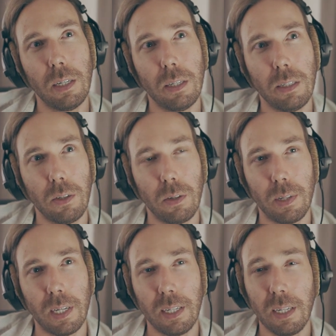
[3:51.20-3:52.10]
so
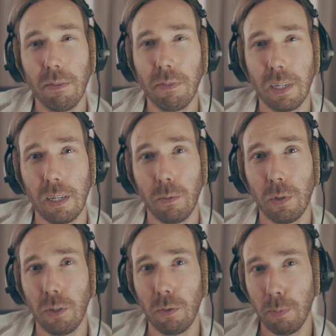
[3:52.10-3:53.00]
that if I
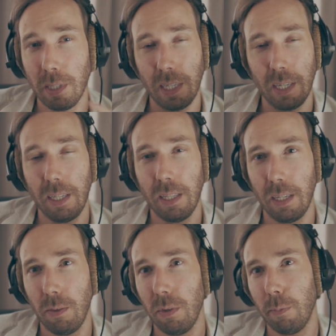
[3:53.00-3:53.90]
were to miss
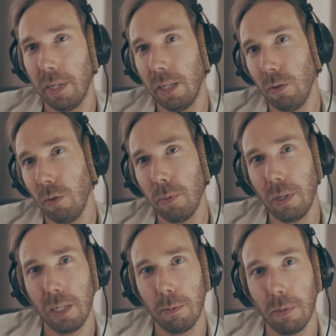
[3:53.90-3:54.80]
anything with my normal
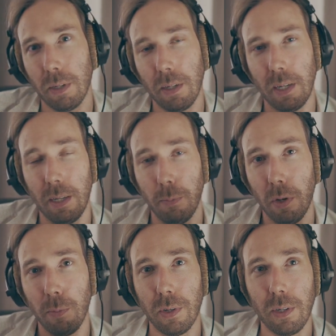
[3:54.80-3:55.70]
camera any
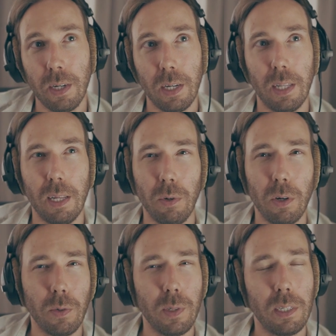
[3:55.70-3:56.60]
moment, there would
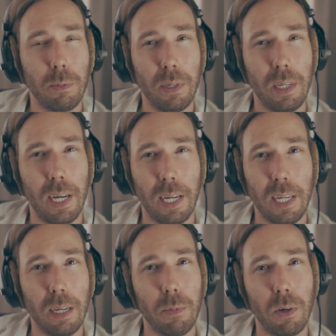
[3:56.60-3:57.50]
always be a
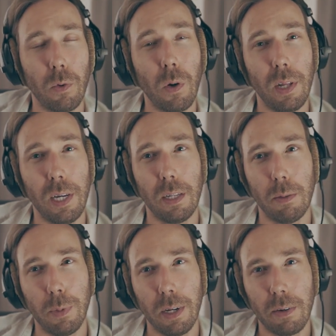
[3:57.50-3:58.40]
camera rolling in the
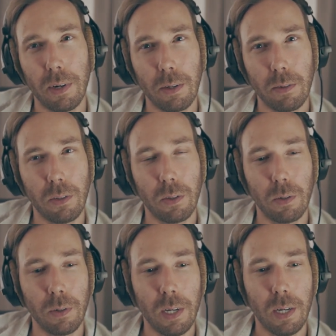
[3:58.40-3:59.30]
background.
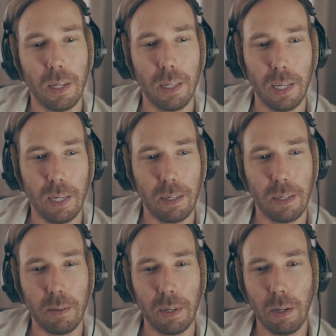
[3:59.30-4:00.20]
So that
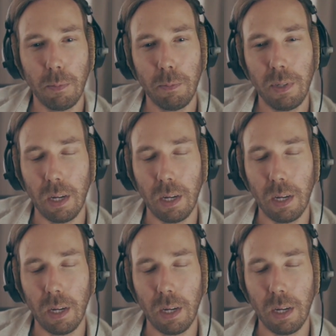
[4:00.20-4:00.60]
helped me